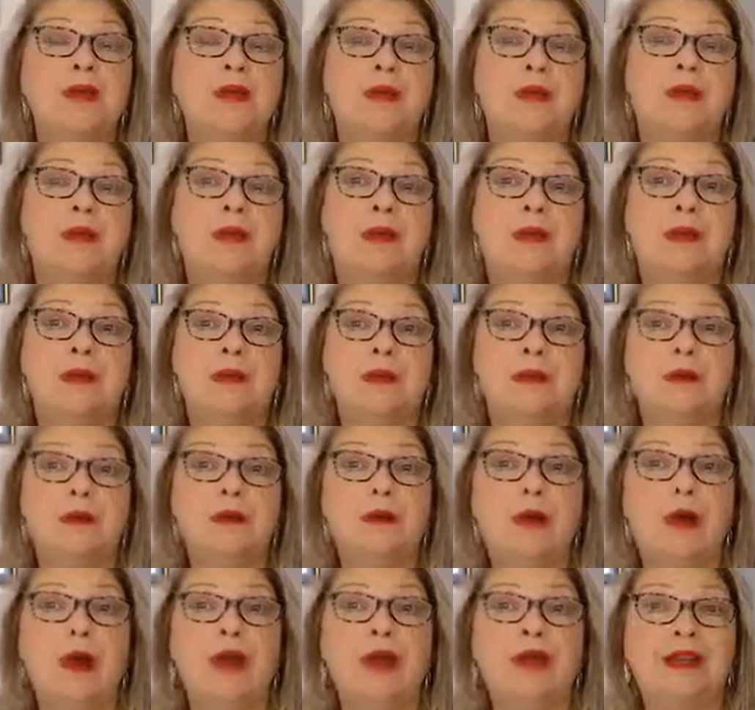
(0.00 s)
the
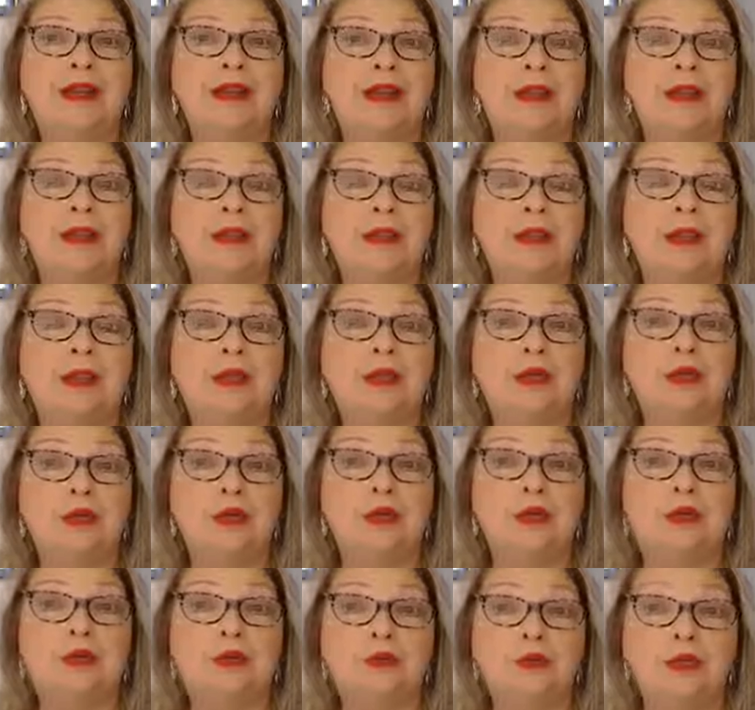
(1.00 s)
body and the
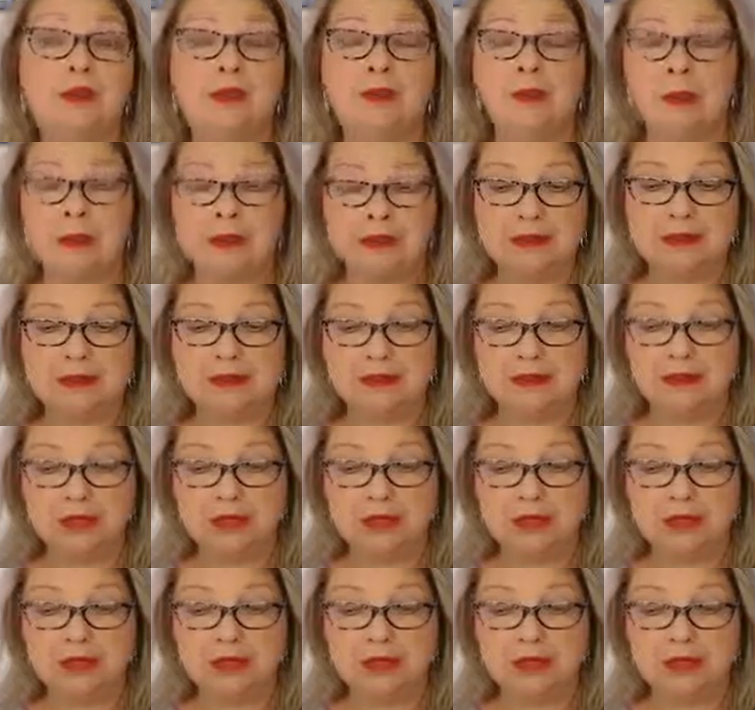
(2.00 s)
nerves and the muscles